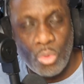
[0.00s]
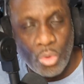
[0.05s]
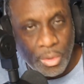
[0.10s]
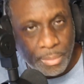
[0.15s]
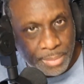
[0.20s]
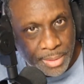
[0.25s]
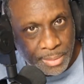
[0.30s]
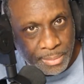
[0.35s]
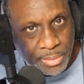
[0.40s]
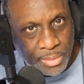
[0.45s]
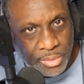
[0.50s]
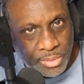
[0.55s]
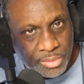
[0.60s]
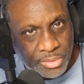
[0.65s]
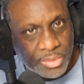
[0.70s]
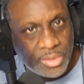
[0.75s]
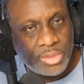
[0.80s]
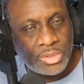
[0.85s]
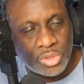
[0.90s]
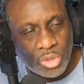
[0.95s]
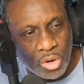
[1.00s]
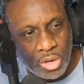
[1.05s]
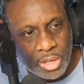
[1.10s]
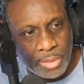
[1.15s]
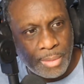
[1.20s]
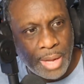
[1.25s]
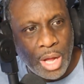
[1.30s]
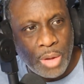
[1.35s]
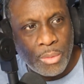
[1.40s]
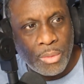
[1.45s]
Poor people
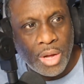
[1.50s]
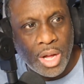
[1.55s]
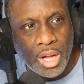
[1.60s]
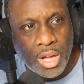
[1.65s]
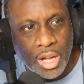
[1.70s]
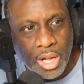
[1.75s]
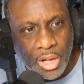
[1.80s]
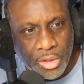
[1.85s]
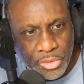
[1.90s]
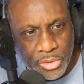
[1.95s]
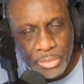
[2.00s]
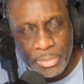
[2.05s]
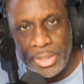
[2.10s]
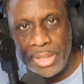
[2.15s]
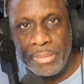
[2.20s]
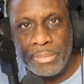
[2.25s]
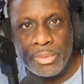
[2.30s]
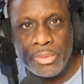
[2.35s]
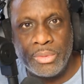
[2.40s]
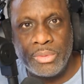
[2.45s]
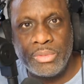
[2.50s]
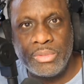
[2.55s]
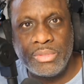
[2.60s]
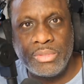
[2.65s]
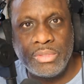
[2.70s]
talk about other people.